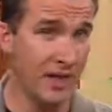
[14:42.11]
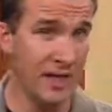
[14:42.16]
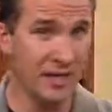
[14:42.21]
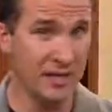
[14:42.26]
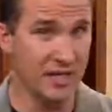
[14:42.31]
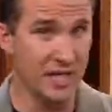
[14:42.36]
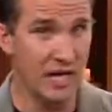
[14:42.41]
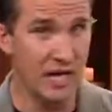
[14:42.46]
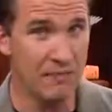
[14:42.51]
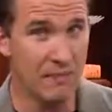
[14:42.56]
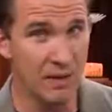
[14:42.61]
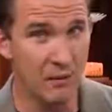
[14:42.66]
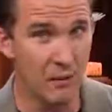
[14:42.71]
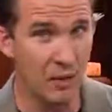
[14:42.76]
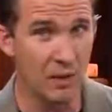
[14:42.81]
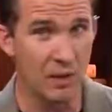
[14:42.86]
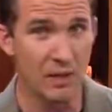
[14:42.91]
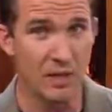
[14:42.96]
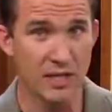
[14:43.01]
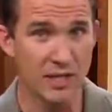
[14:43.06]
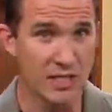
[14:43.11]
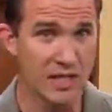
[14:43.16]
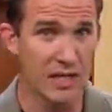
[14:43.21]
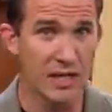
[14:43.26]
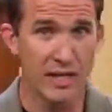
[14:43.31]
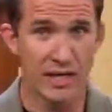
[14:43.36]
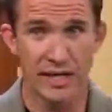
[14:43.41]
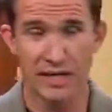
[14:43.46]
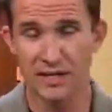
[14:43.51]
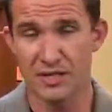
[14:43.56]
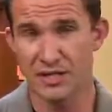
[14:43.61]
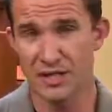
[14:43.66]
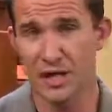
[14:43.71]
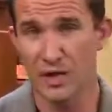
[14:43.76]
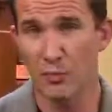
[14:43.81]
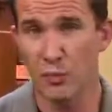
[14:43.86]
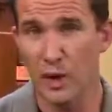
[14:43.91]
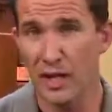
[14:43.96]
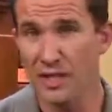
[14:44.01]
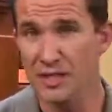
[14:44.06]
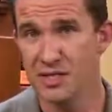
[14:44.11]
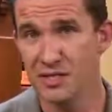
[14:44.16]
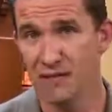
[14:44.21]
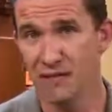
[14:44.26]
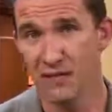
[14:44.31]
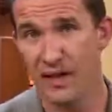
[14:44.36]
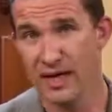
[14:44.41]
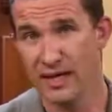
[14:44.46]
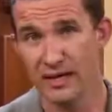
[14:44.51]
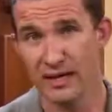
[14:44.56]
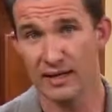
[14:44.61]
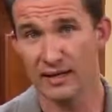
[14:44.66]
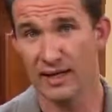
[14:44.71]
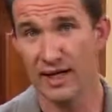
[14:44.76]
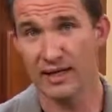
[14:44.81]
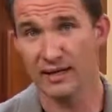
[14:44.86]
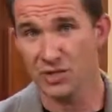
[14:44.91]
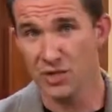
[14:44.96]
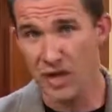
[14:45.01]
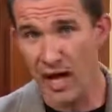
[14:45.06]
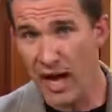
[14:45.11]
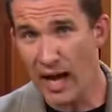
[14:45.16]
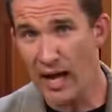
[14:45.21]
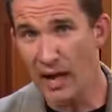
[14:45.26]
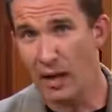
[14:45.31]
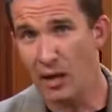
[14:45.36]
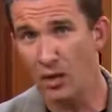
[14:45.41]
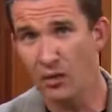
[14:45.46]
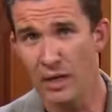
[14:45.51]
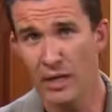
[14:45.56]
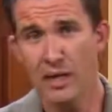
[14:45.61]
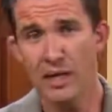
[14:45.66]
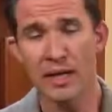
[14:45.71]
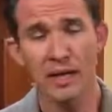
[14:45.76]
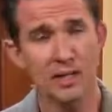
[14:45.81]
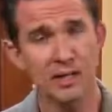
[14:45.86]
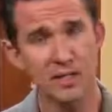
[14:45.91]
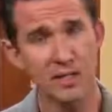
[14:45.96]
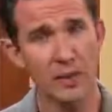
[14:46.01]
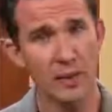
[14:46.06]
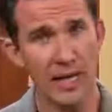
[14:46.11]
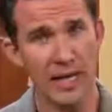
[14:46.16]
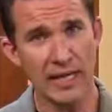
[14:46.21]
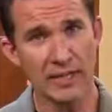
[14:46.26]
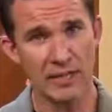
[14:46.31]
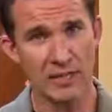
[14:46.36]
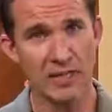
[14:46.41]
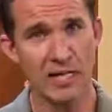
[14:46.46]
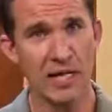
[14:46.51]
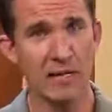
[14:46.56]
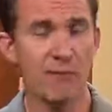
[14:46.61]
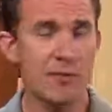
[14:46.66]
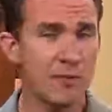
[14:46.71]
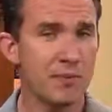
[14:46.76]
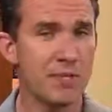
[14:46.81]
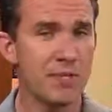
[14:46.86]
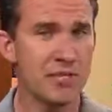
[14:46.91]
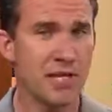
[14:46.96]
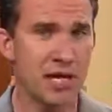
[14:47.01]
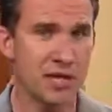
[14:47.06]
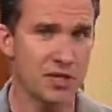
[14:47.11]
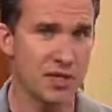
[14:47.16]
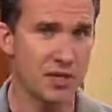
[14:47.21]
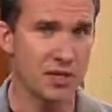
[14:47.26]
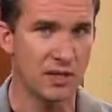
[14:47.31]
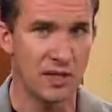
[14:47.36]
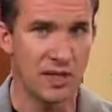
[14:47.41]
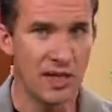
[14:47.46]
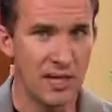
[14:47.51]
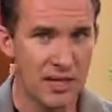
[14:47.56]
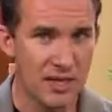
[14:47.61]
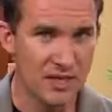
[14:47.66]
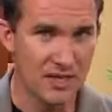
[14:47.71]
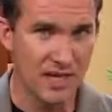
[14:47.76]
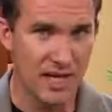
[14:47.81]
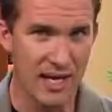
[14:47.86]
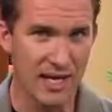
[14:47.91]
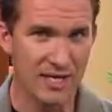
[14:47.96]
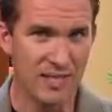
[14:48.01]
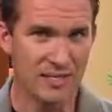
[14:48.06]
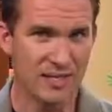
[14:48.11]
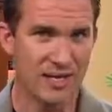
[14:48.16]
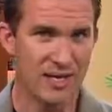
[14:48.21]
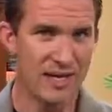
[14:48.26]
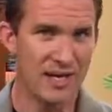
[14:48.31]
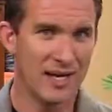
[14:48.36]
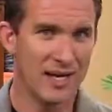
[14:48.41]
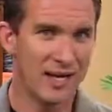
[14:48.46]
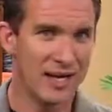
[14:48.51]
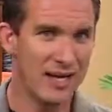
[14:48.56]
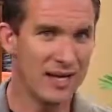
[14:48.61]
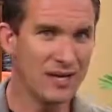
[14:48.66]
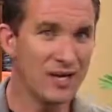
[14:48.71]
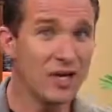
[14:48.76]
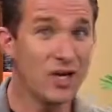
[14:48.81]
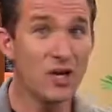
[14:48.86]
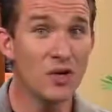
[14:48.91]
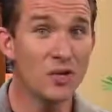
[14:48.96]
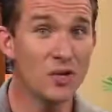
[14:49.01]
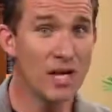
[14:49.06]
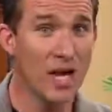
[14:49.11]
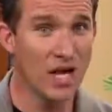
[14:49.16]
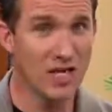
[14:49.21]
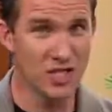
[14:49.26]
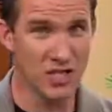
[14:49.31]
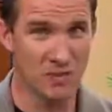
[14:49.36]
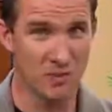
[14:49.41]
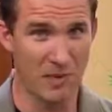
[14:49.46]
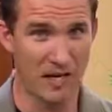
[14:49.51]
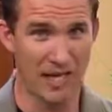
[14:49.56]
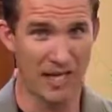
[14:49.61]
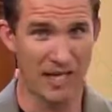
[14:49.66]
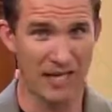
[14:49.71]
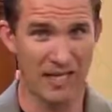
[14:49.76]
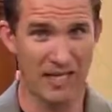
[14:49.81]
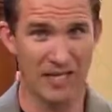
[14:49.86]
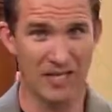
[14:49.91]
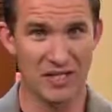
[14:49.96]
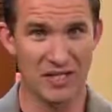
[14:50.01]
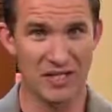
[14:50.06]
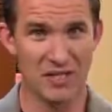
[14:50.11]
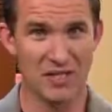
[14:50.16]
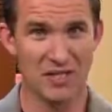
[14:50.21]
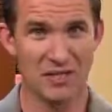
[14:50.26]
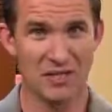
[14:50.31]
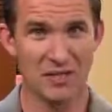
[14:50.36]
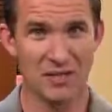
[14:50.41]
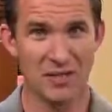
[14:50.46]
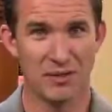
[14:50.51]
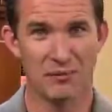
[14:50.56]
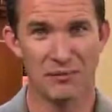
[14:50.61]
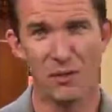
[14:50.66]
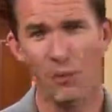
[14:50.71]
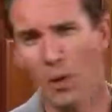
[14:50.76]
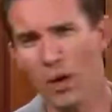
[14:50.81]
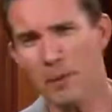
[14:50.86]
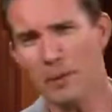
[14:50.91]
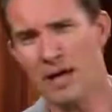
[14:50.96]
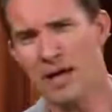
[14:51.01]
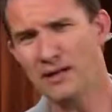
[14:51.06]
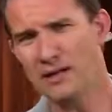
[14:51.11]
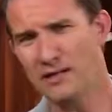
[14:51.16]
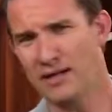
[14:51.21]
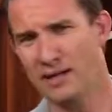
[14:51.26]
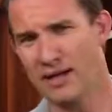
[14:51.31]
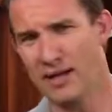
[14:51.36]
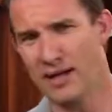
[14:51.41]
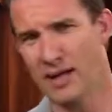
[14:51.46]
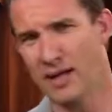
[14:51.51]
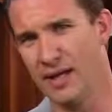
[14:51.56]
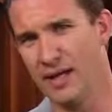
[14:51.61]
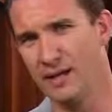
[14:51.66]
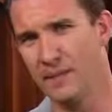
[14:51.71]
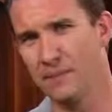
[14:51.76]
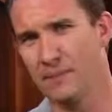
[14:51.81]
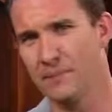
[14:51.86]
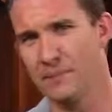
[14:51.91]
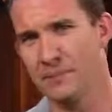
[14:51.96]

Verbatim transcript: That demon was in some ways affecting that child. And so, yes, demon possession did exist in the New Testament age. But what about today?